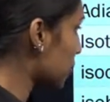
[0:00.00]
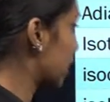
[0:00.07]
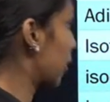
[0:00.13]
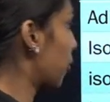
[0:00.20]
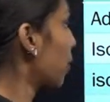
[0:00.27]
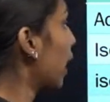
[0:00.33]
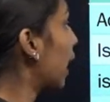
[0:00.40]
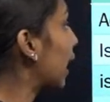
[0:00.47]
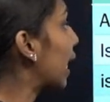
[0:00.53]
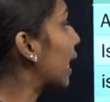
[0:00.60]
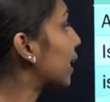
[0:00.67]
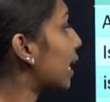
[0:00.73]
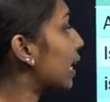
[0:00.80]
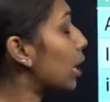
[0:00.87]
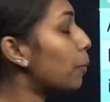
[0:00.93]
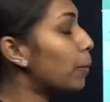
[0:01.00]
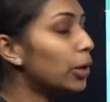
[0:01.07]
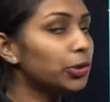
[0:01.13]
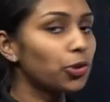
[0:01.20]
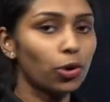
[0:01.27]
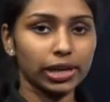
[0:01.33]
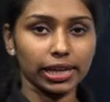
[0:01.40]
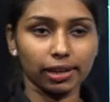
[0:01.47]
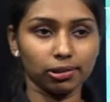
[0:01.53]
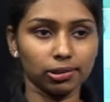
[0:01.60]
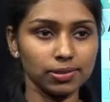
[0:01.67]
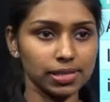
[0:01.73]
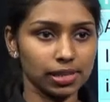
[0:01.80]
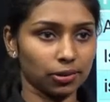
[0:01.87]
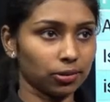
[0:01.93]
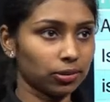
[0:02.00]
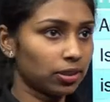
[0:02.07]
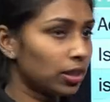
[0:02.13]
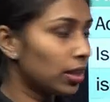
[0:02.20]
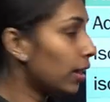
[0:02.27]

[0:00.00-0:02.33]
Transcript: to 0 and delta W not equal to 0.